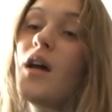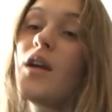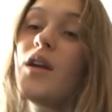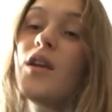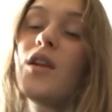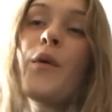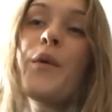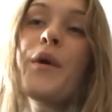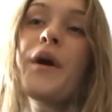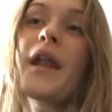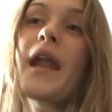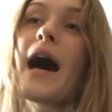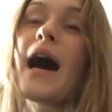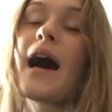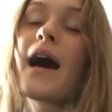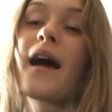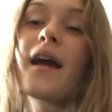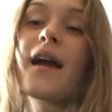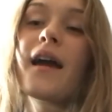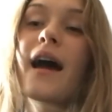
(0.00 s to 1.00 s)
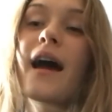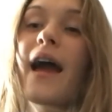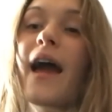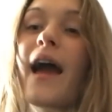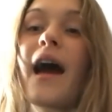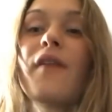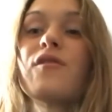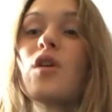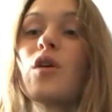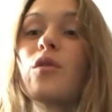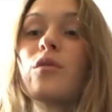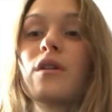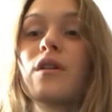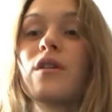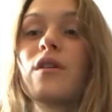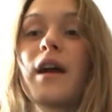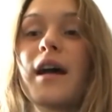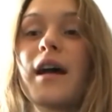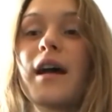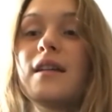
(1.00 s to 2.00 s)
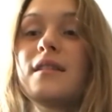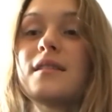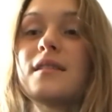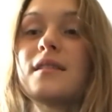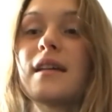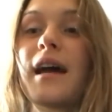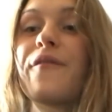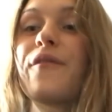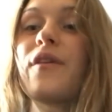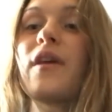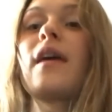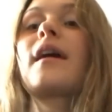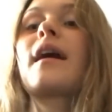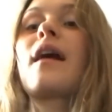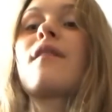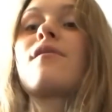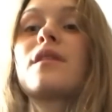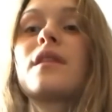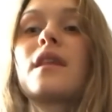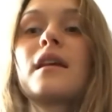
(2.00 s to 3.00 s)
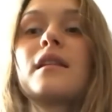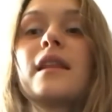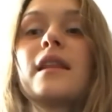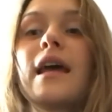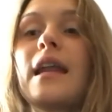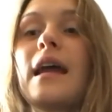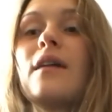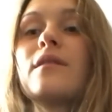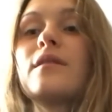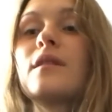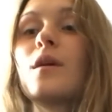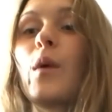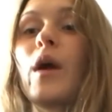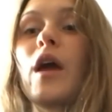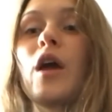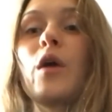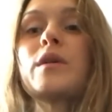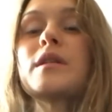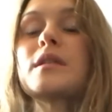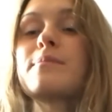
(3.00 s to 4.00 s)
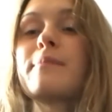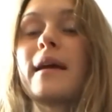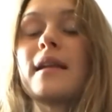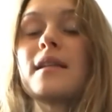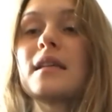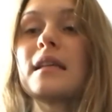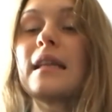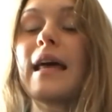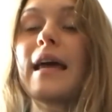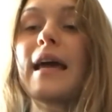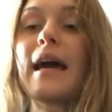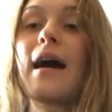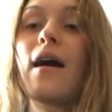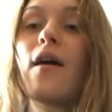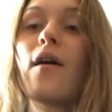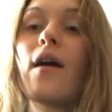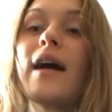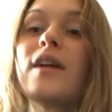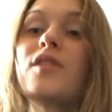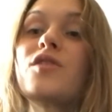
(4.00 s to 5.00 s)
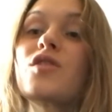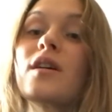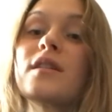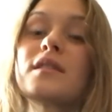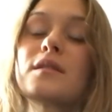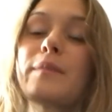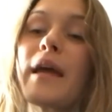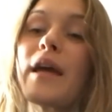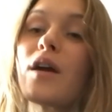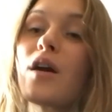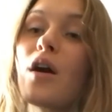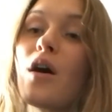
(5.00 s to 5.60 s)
you know what? I, I have no regrets. I feel like everything laid out the way it was meant to lay out. I trust my